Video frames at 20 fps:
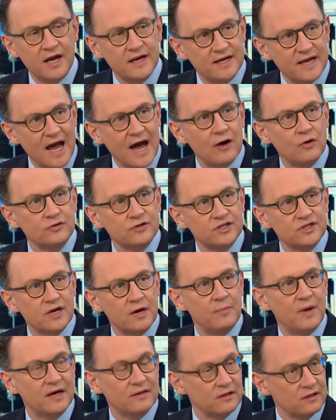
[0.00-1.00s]
doubts
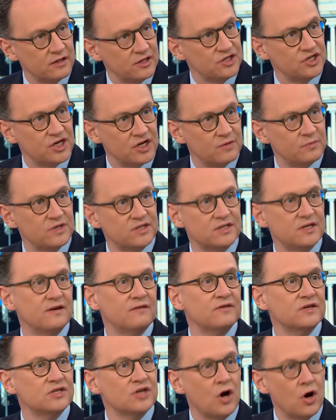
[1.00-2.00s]
about the legitimacy
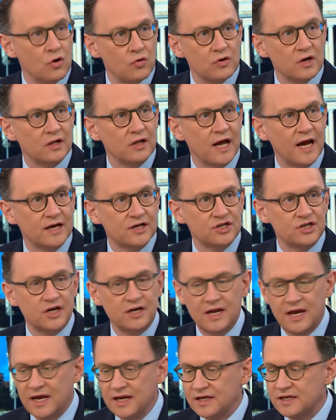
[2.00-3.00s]
of his own
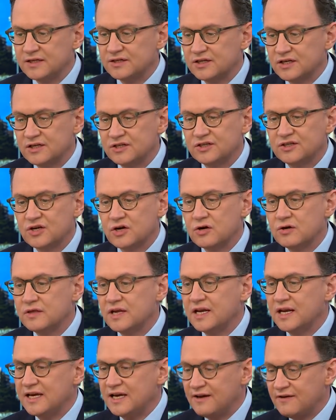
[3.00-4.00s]
election and his concern
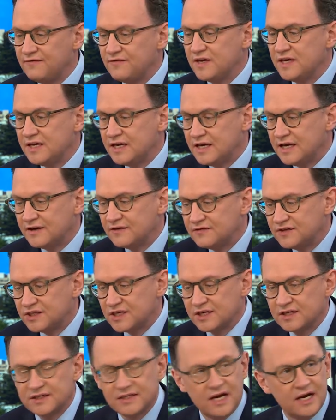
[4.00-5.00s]
that if he gives
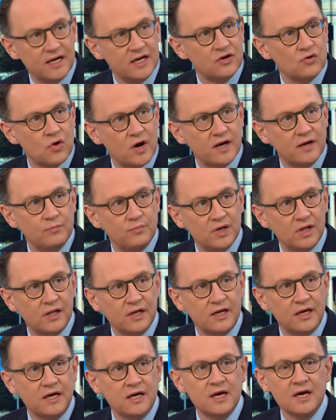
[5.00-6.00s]
this any
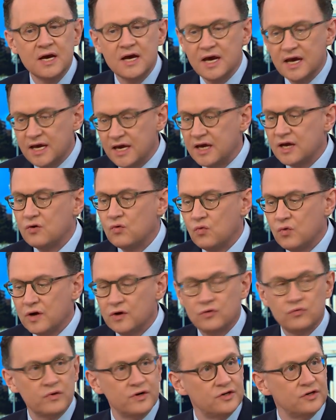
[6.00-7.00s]
credibility, it
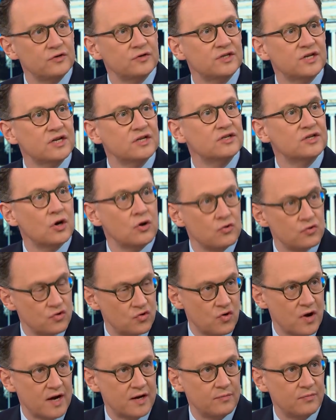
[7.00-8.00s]
will reduce his own
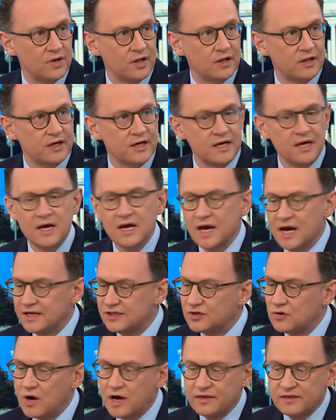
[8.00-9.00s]
credibility. And
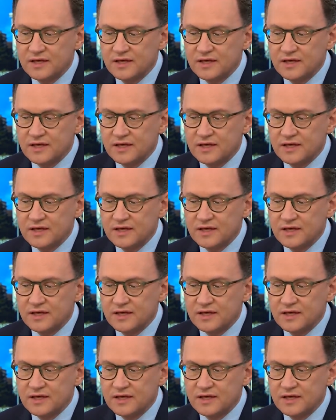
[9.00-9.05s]
so I